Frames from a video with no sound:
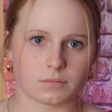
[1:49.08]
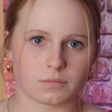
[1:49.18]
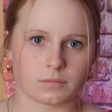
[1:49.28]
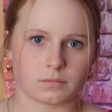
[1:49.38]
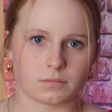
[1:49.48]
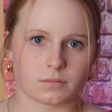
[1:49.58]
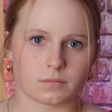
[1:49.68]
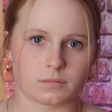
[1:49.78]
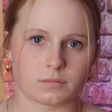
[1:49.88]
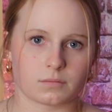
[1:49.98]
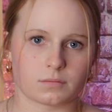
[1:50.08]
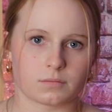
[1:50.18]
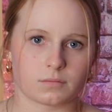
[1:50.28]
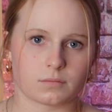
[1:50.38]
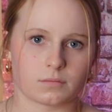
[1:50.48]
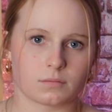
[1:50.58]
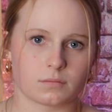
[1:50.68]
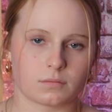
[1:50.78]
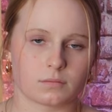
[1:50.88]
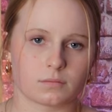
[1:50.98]

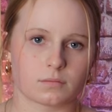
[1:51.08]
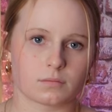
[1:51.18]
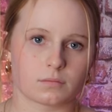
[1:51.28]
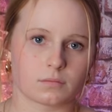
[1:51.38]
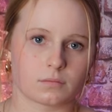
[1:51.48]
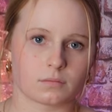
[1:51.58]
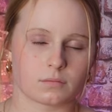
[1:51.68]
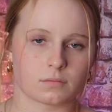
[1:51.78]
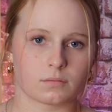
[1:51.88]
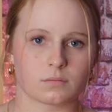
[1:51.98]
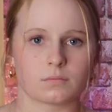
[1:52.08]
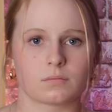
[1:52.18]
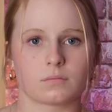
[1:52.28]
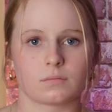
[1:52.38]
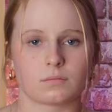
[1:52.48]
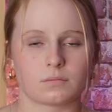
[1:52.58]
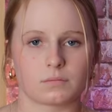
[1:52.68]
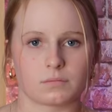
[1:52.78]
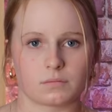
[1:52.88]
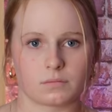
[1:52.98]

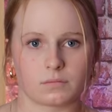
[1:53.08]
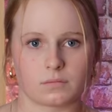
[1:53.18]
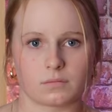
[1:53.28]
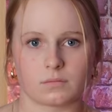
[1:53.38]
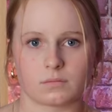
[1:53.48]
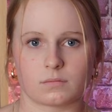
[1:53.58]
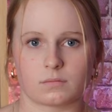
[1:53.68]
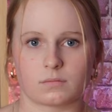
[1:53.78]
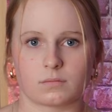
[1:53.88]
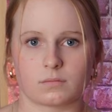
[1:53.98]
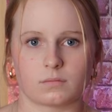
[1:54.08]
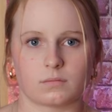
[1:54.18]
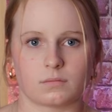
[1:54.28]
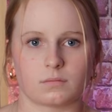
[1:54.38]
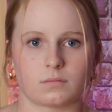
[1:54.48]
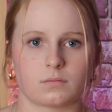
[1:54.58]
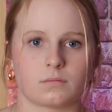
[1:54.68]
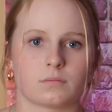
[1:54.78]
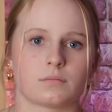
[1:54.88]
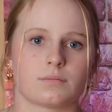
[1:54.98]

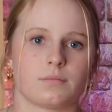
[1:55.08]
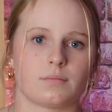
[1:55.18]
The person shown says nothing.